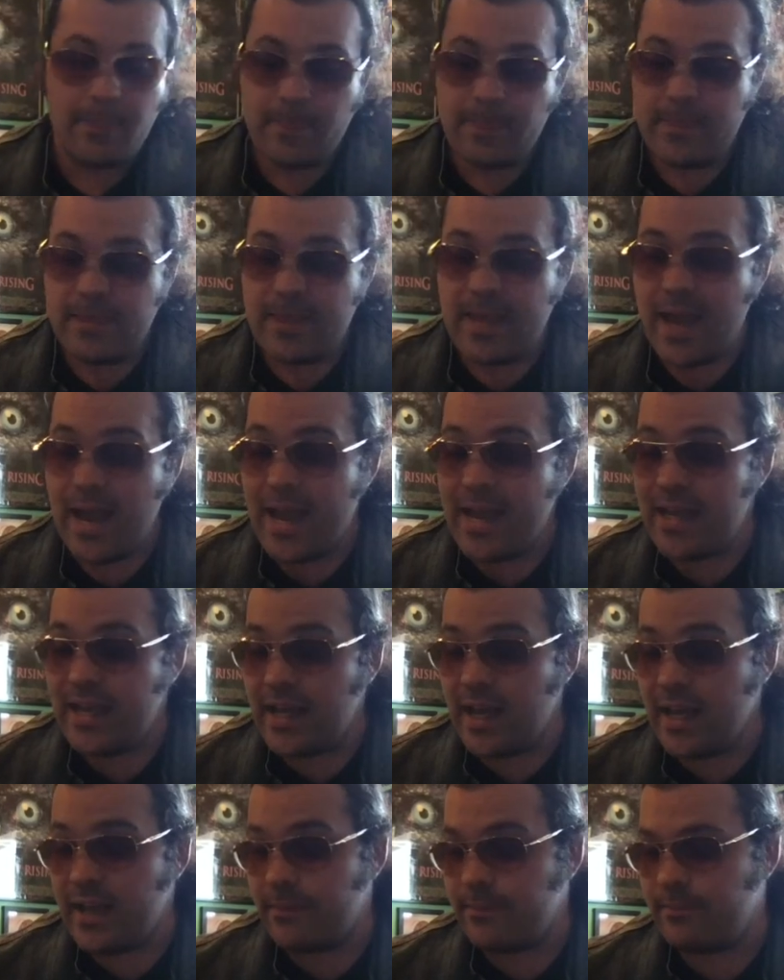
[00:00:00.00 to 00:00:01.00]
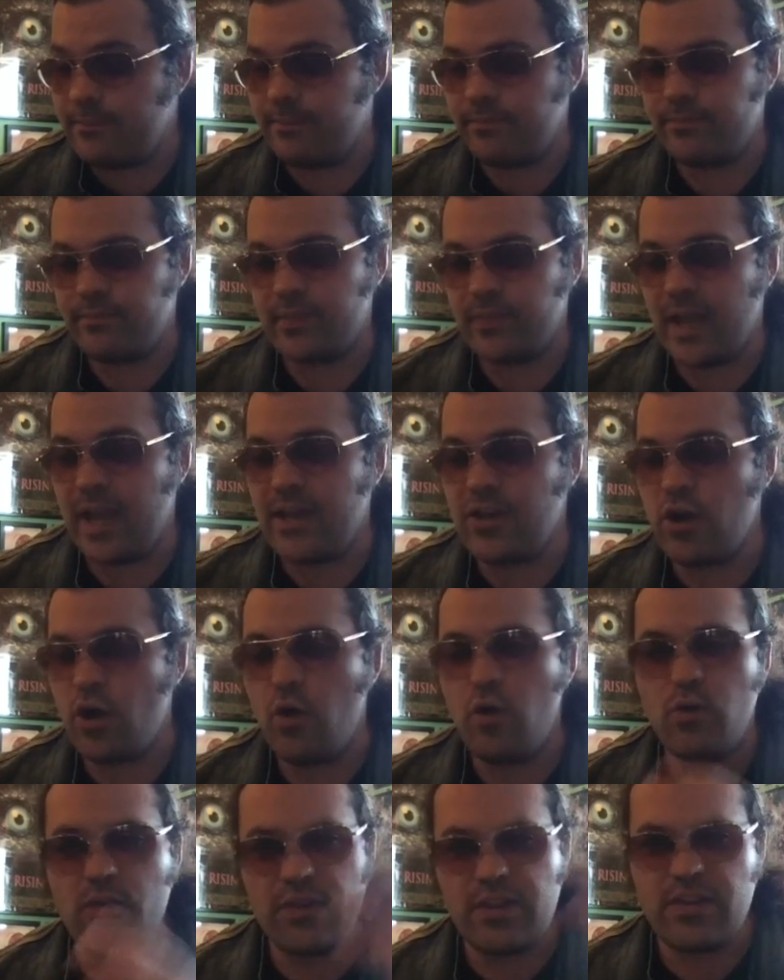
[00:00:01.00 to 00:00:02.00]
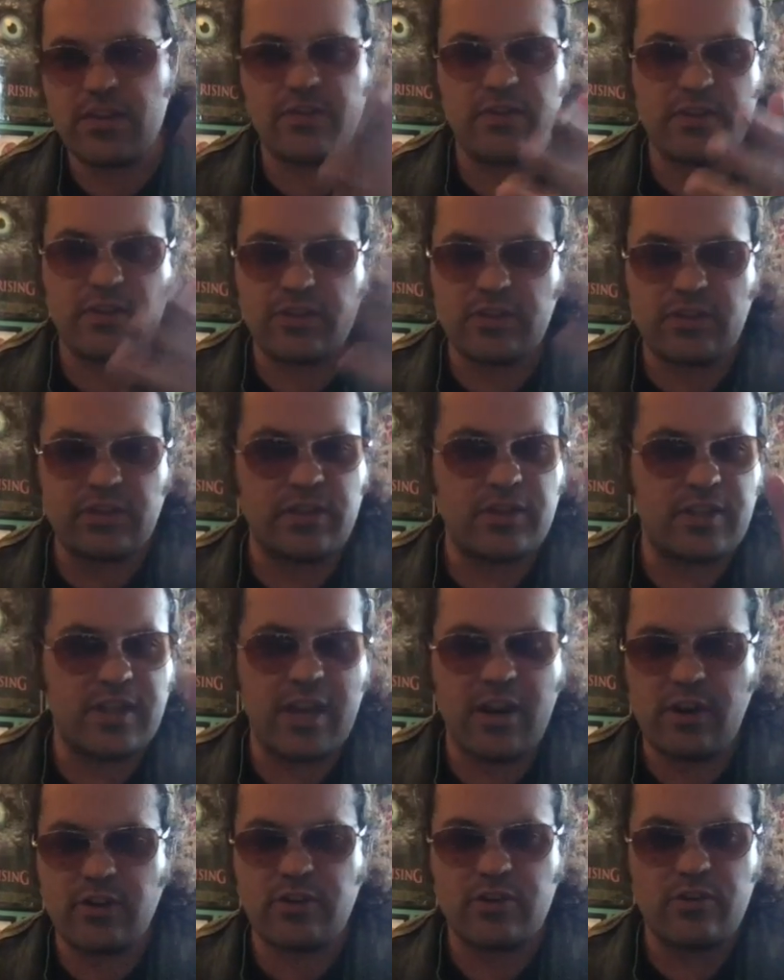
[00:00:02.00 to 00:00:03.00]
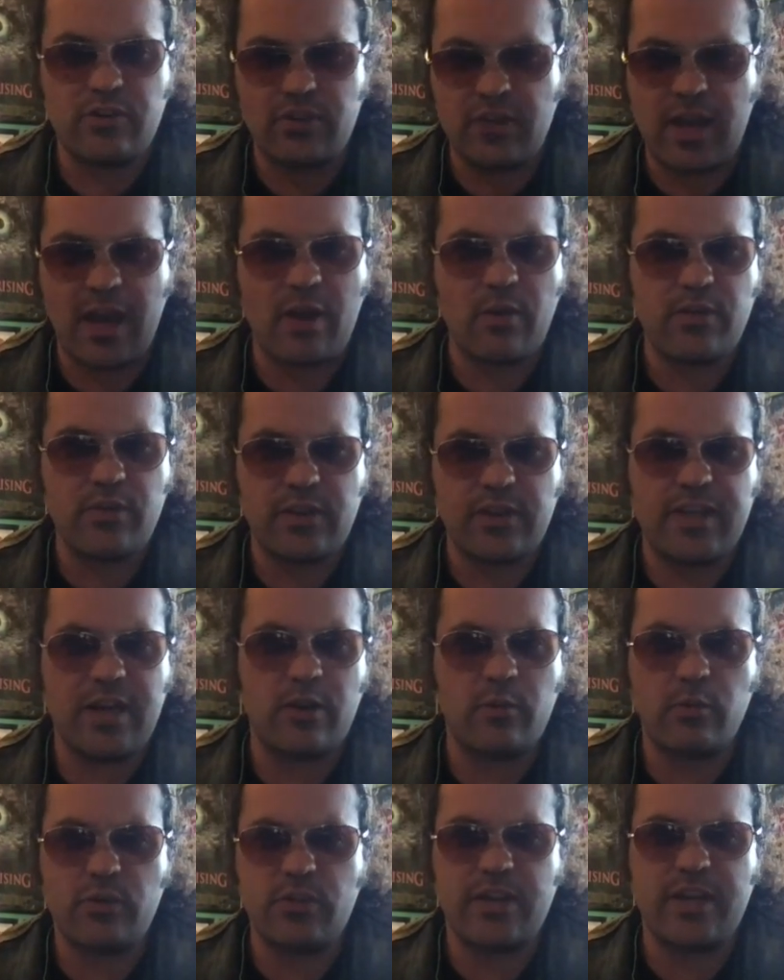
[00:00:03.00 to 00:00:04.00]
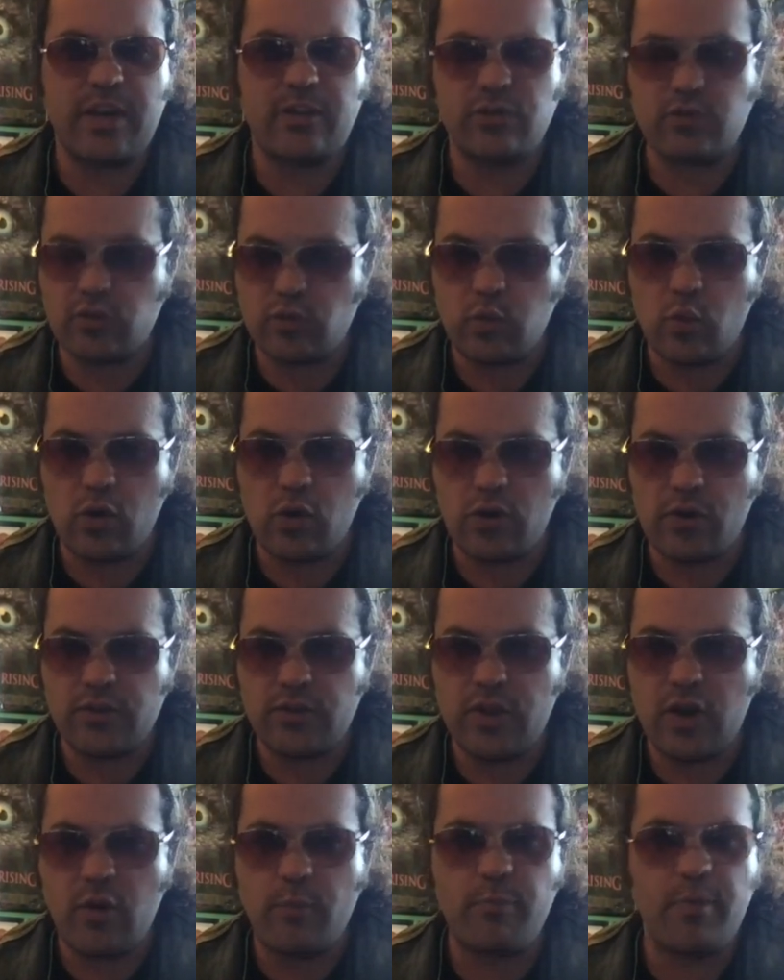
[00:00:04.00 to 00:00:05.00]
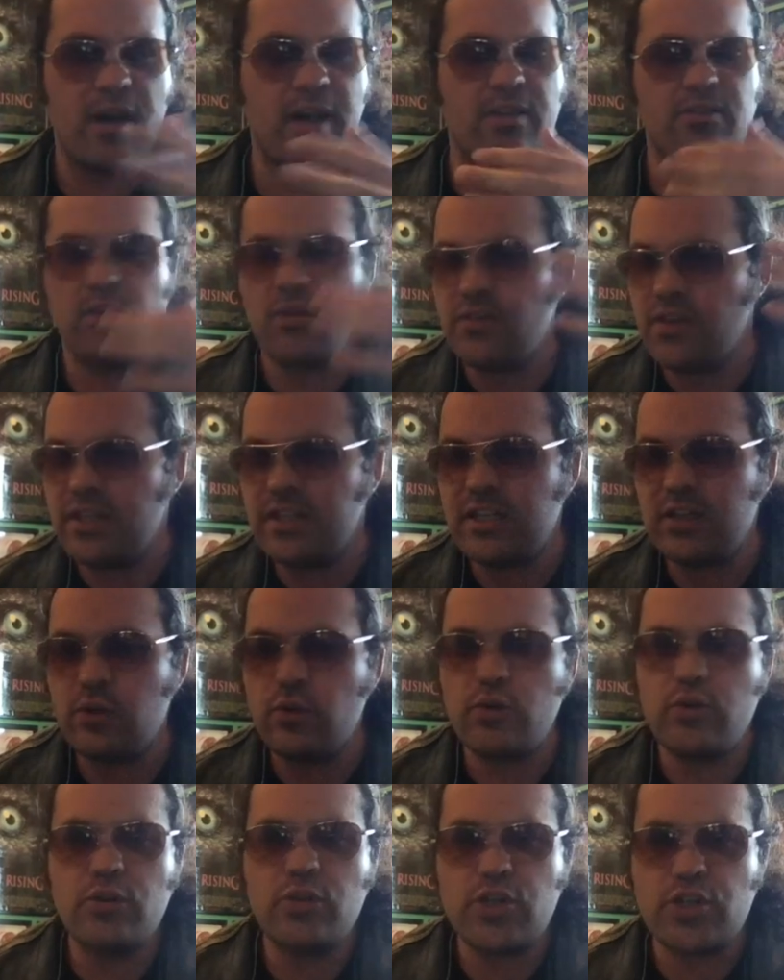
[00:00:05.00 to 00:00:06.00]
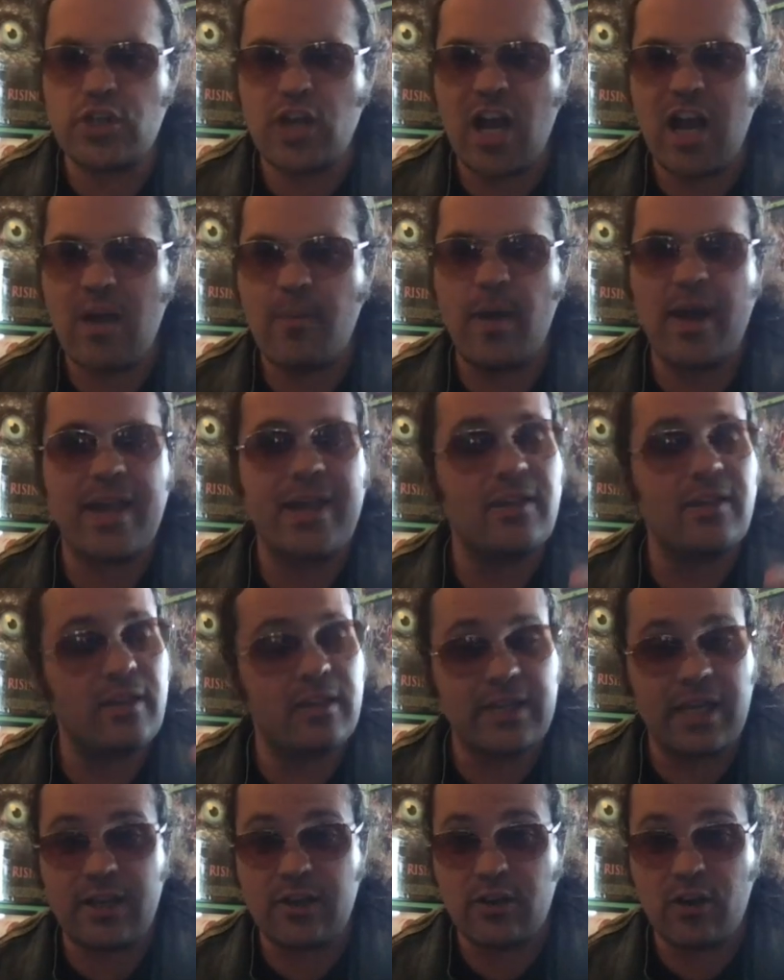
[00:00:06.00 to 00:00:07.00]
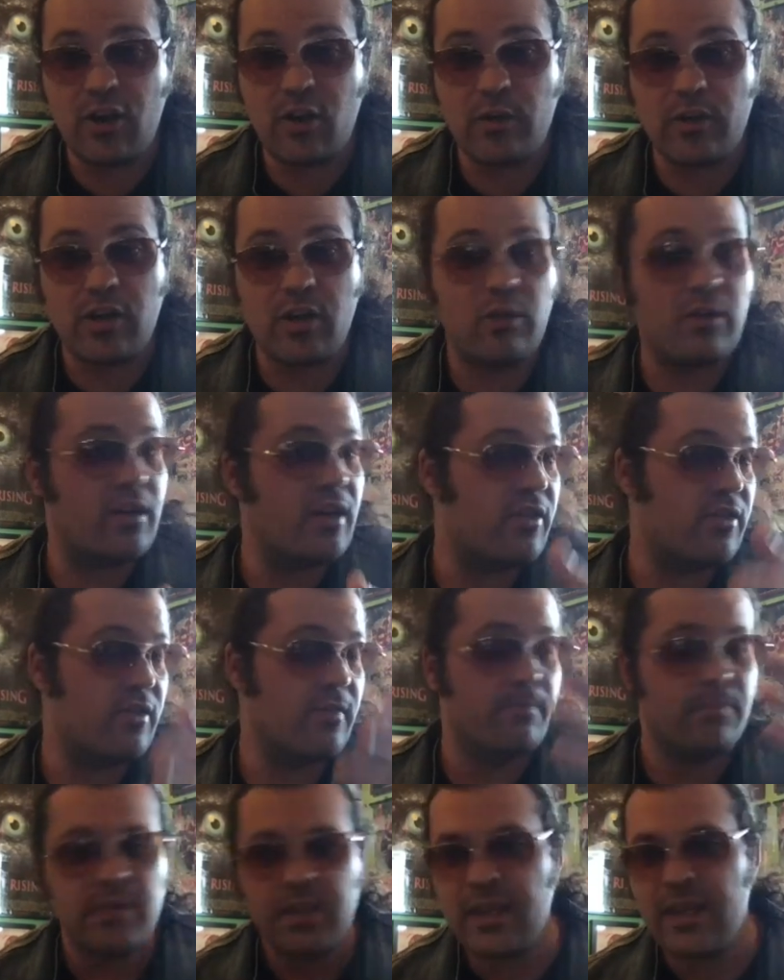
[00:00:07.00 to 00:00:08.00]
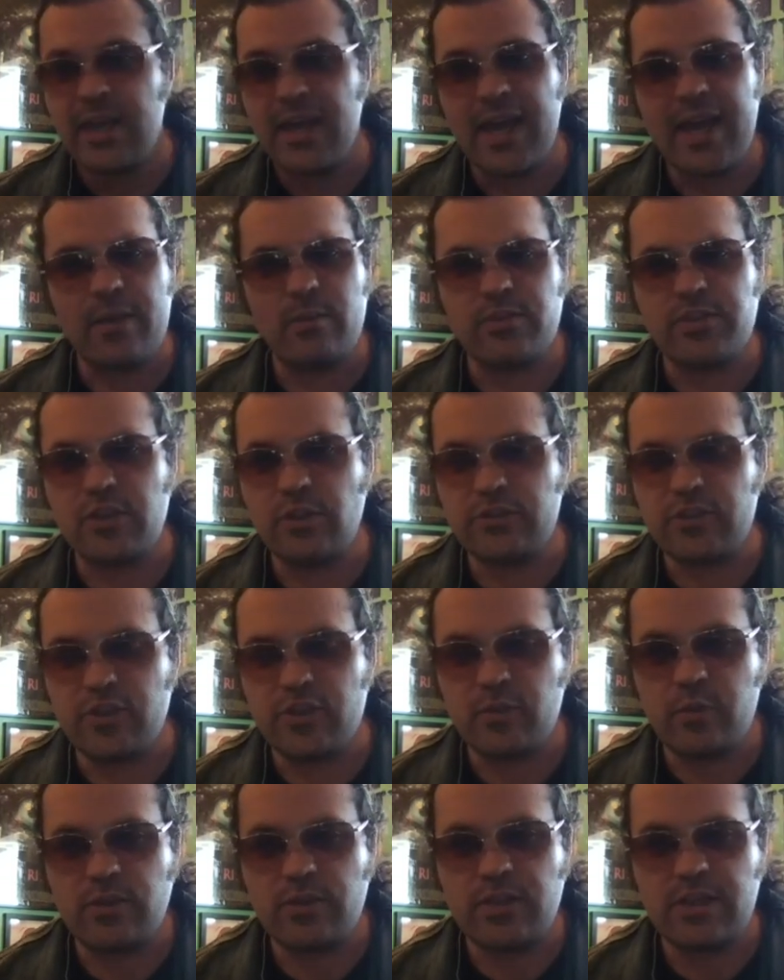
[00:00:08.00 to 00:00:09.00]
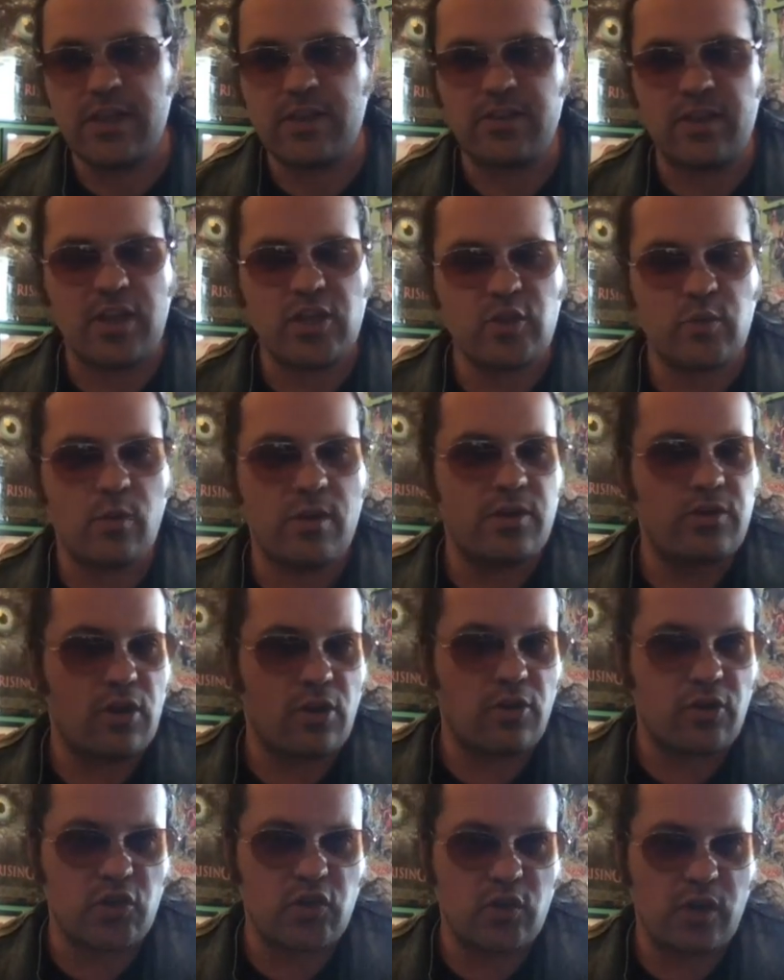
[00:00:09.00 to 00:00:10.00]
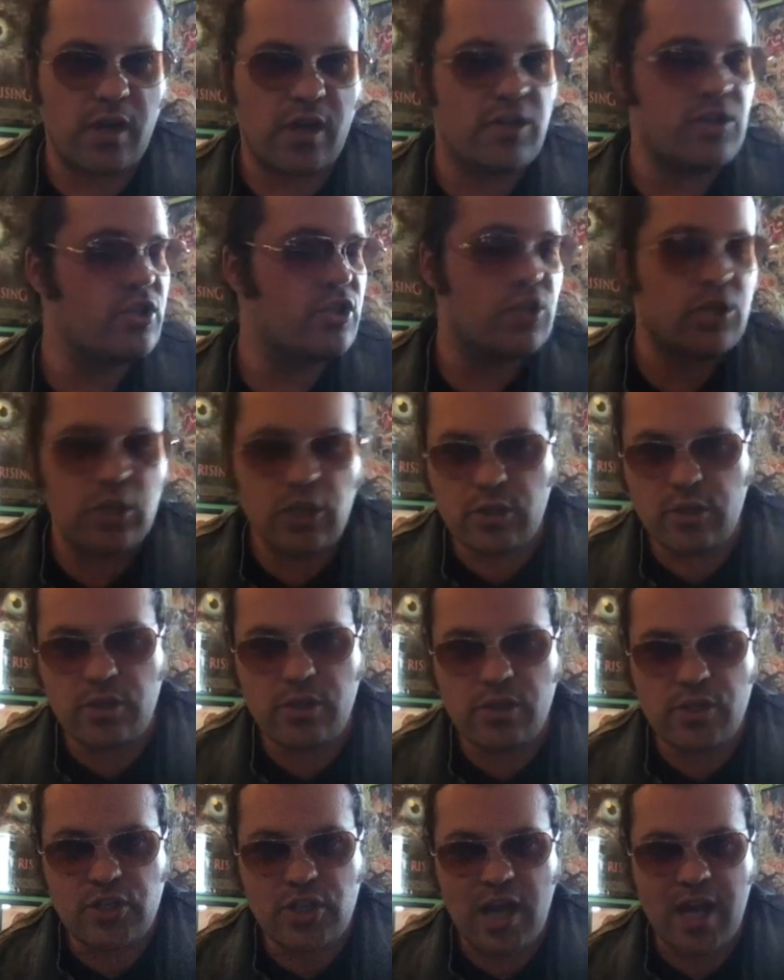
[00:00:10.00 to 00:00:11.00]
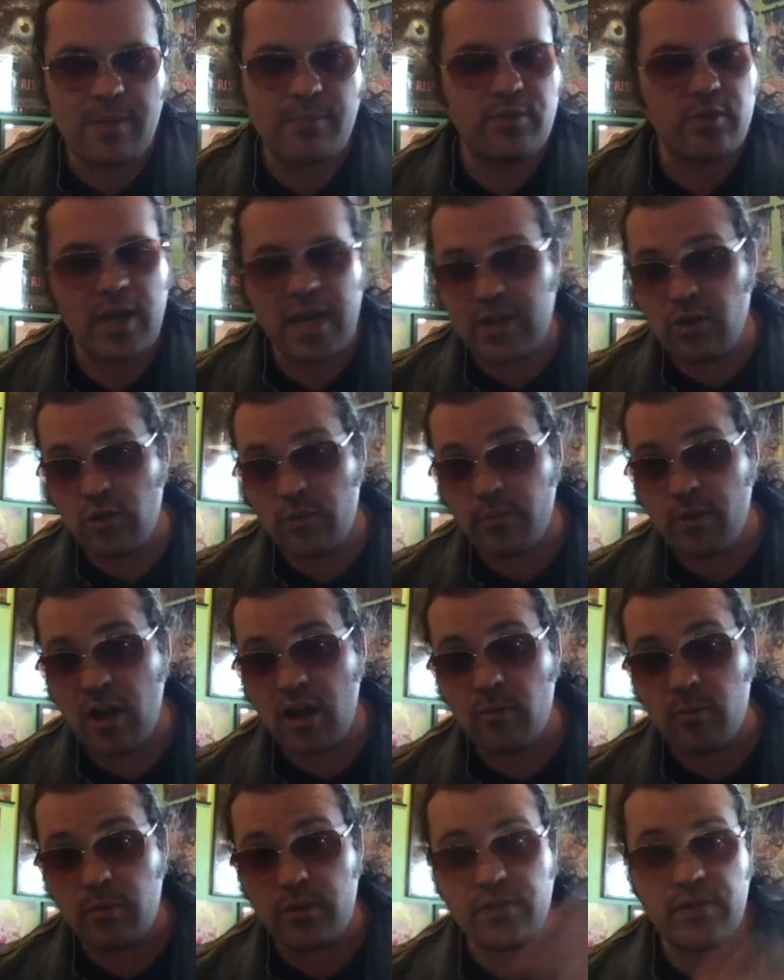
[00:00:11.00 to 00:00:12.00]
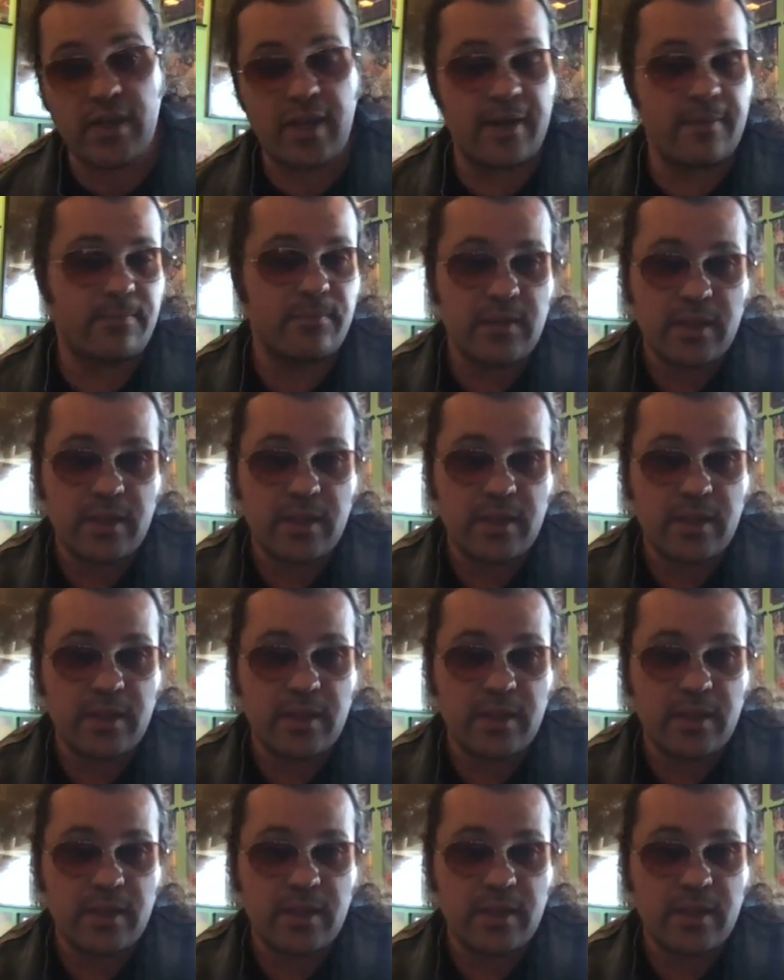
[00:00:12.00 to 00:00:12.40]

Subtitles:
Yeah, I know this is the characters the characters were though, but as long as they do a good job, I can let that go, you know, because. Hey, with Tilda Swinton as the Ancient One and Doctor Strange, she did a good job, so I had no problem with it.